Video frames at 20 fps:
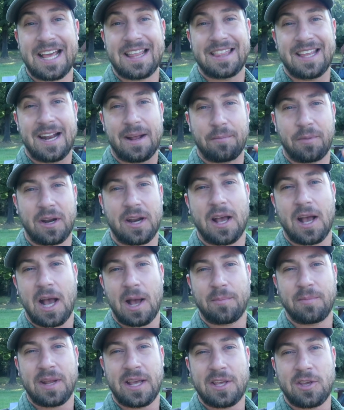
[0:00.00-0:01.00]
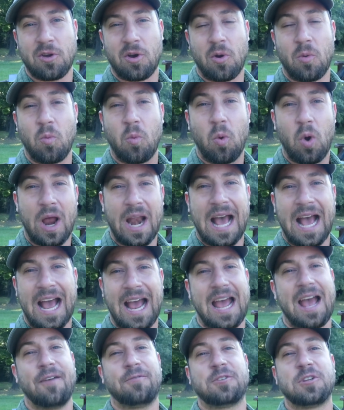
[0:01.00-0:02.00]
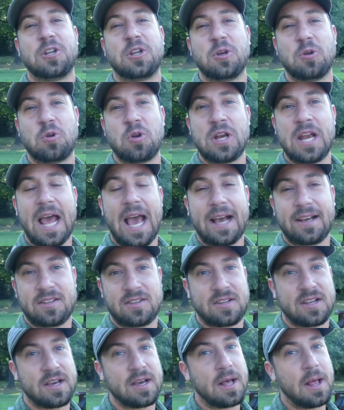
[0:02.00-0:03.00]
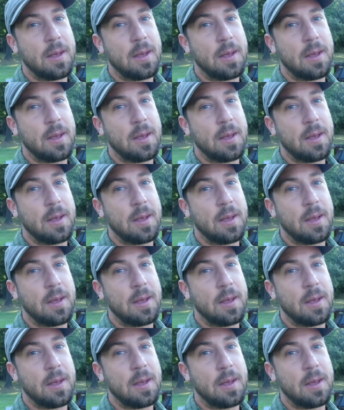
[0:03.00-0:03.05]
and then I'm going to update you on what I have to do next,